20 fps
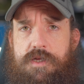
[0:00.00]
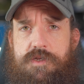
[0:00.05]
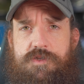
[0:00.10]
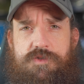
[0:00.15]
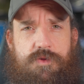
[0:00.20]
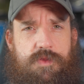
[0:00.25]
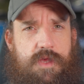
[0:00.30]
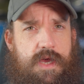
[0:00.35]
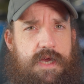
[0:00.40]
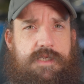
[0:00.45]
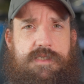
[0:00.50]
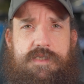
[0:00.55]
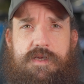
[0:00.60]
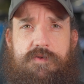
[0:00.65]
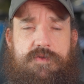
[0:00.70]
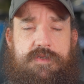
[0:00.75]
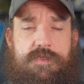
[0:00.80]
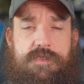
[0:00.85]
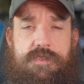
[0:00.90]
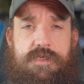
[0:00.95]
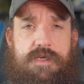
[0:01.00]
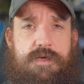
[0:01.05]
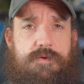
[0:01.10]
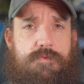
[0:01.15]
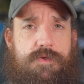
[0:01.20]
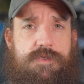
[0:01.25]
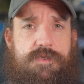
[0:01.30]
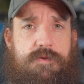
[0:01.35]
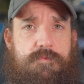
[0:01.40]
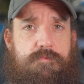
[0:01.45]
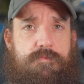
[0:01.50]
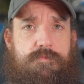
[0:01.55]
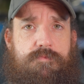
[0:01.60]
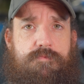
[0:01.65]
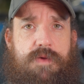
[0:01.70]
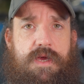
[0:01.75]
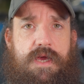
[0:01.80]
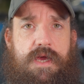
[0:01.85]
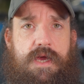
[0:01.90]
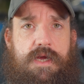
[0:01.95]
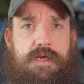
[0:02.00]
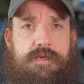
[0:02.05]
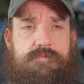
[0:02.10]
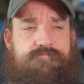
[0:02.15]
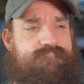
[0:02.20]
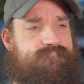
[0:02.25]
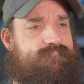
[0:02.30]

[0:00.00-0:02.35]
So the A seven C was a big